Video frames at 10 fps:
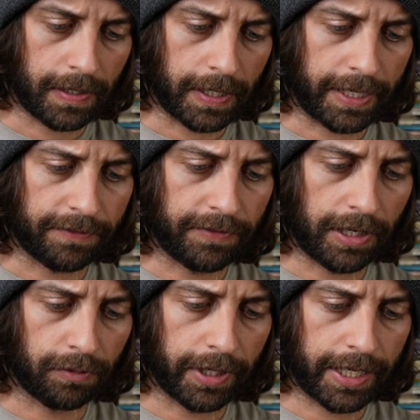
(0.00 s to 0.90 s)
I have
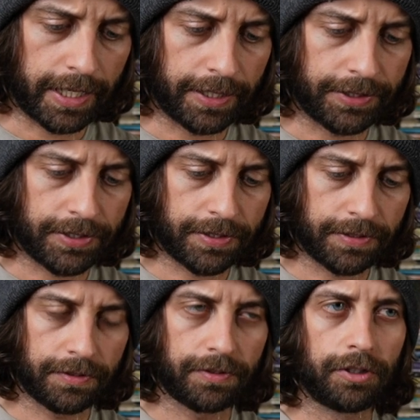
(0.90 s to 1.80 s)
now read
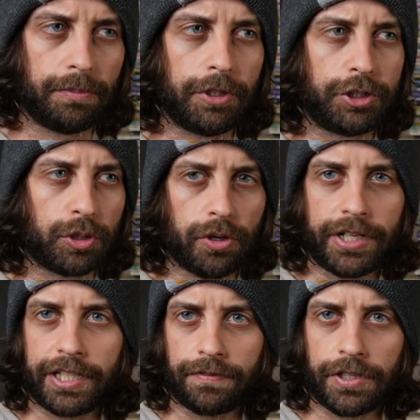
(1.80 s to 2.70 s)
the
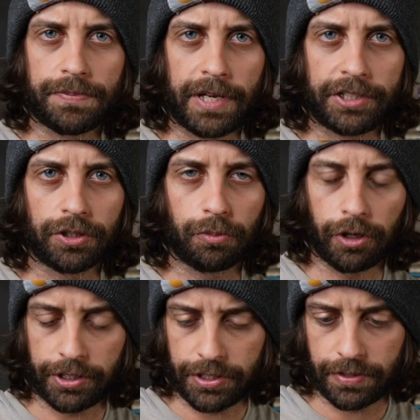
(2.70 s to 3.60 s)
majority of his major
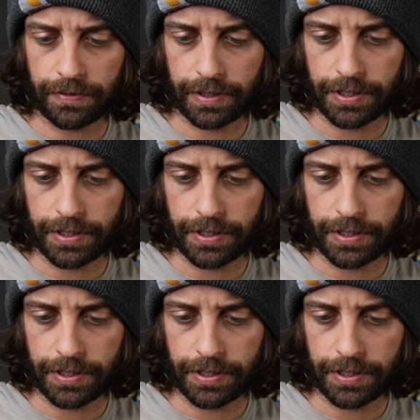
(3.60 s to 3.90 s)
works